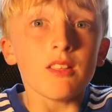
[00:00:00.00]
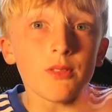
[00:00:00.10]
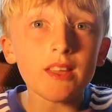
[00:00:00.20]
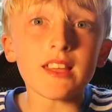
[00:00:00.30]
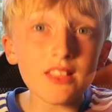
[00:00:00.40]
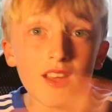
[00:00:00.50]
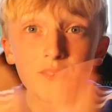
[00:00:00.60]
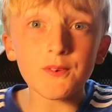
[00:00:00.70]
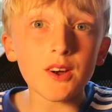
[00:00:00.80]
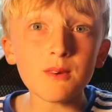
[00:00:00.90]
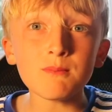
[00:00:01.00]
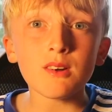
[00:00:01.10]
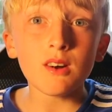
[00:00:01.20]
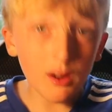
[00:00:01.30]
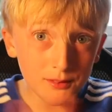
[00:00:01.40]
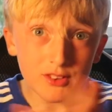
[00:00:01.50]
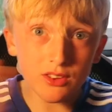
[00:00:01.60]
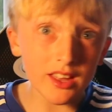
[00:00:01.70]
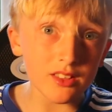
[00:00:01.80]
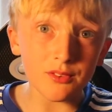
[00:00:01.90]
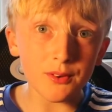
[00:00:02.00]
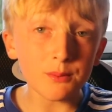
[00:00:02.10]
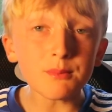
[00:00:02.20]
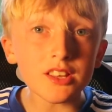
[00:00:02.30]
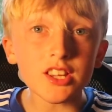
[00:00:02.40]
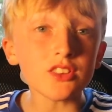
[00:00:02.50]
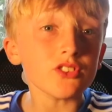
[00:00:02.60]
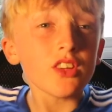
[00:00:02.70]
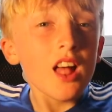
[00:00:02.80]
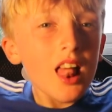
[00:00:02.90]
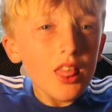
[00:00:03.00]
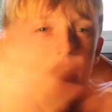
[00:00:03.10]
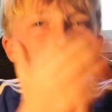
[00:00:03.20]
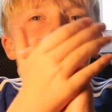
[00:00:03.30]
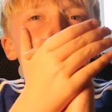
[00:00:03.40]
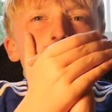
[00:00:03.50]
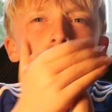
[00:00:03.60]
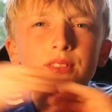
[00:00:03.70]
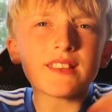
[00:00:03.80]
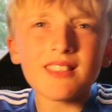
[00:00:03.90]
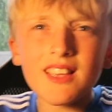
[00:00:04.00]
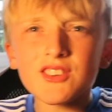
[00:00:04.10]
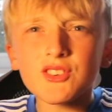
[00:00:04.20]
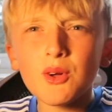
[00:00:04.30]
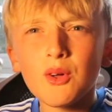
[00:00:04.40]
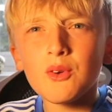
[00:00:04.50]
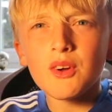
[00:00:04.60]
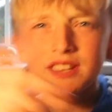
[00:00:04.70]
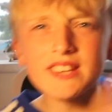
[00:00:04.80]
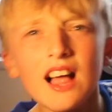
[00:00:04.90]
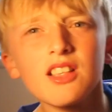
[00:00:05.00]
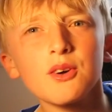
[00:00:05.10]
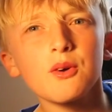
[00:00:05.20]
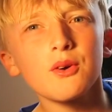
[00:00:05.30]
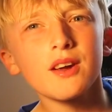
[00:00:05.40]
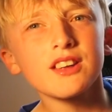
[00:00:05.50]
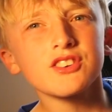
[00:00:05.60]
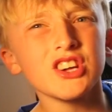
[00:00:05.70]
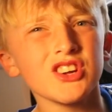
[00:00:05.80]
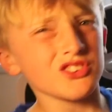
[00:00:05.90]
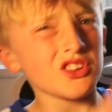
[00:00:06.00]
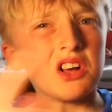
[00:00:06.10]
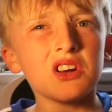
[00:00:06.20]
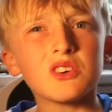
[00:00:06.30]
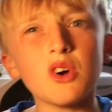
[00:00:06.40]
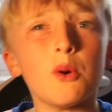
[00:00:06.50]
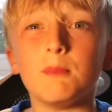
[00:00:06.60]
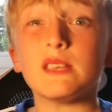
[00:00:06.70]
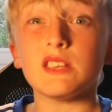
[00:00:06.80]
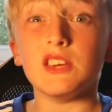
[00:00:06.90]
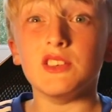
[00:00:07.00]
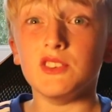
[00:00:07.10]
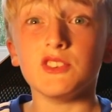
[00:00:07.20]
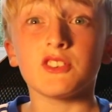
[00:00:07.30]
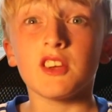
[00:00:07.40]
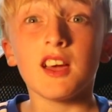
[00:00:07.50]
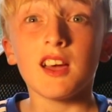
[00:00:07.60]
In that film, obviously in the film Minions, there are these little yellow creatures called Minions.